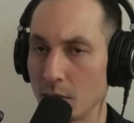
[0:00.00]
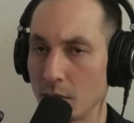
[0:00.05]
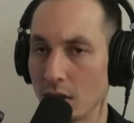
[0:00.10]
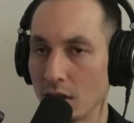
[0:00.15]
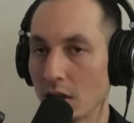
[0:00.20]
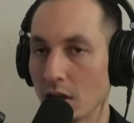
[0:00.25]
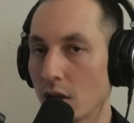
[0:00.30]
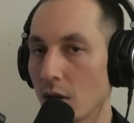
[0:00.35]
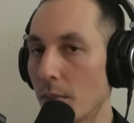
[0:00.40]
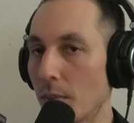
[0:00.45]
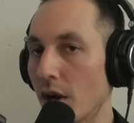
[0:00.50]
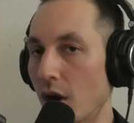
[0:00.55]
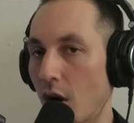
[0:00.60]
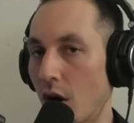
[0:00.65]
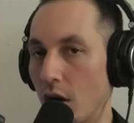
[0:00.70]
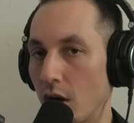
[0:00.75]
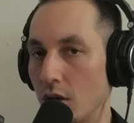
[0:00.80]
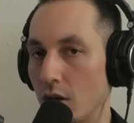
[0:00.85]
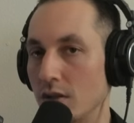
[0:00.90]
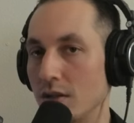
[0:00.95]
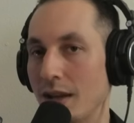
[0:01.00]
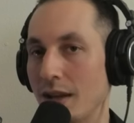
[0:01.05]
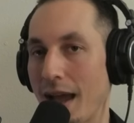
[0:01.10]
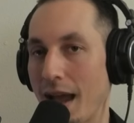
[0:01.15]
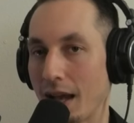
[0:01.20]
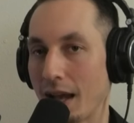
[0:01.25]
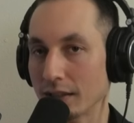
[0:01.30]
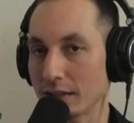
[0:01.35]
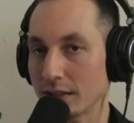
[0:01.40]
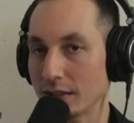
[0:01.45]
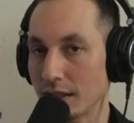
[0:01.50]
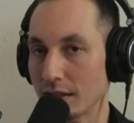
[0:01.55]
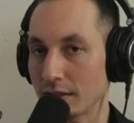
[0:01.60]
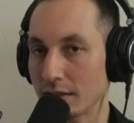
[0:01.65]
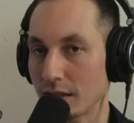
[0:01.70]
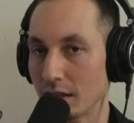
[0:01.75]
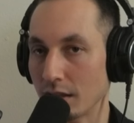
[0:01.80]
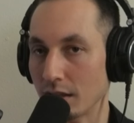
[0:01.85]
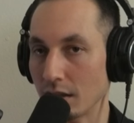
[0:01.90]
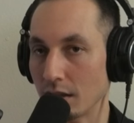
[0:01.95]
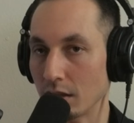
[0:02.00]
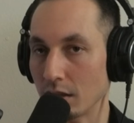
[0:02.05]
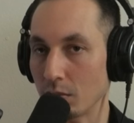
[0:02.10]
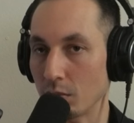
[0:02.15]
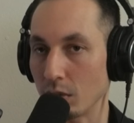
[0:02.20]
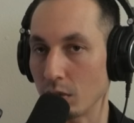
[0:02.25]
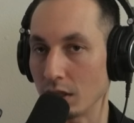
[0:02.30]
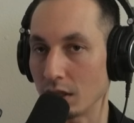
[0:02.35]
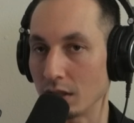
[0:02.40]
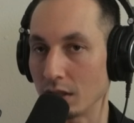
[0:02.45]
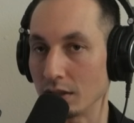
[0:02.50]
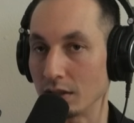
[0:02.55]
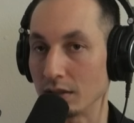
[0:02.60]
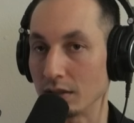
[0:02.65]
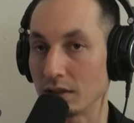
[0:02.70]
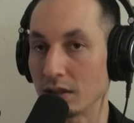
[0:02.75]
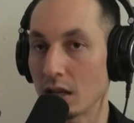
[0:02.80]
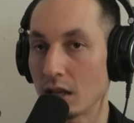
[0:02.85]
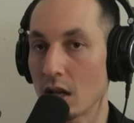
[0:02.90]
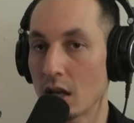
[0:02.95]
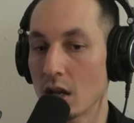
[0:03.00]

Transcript: be a little bit hard to access, I think, because